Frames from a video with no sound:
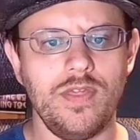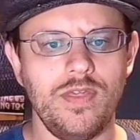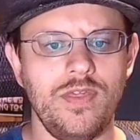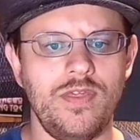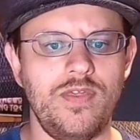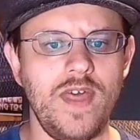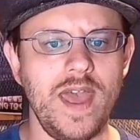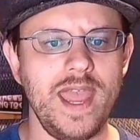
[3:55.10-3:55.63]

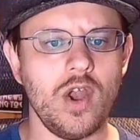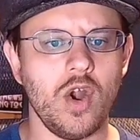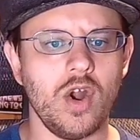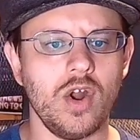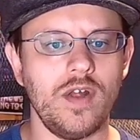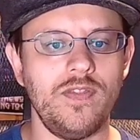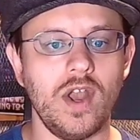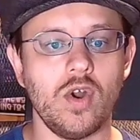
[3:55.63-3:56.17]

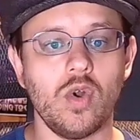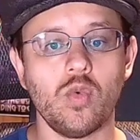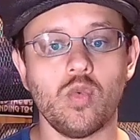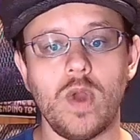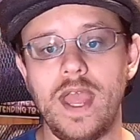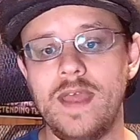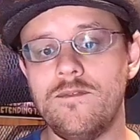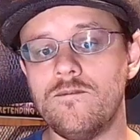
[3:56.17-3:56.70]
They're
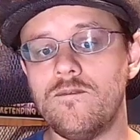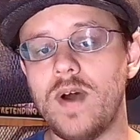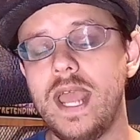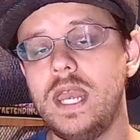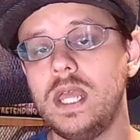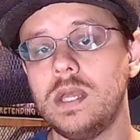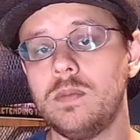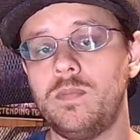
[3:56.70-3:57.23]

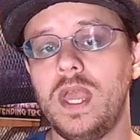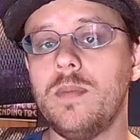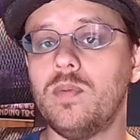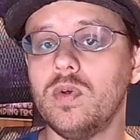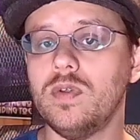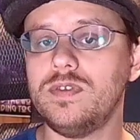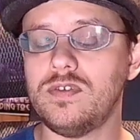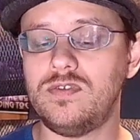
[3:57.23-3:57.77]
inviting
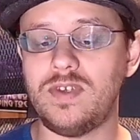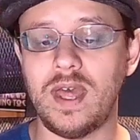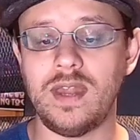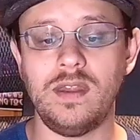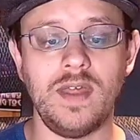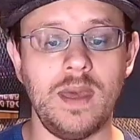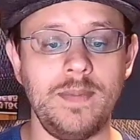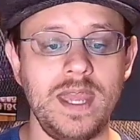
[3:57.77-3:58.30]
people to
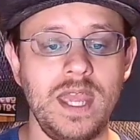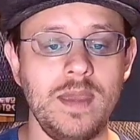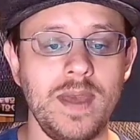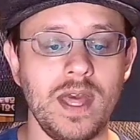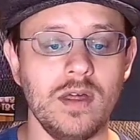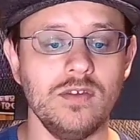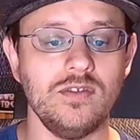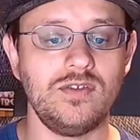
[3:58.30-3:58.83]
send them
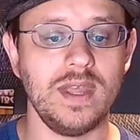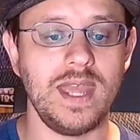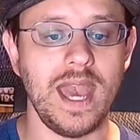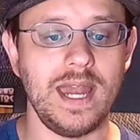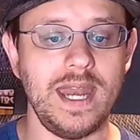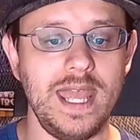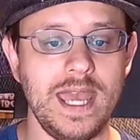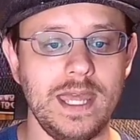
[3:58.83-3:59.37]
emails to
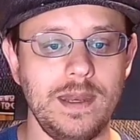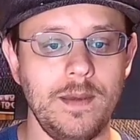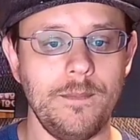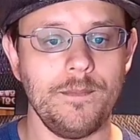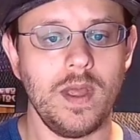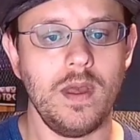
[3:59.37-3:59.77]
get in.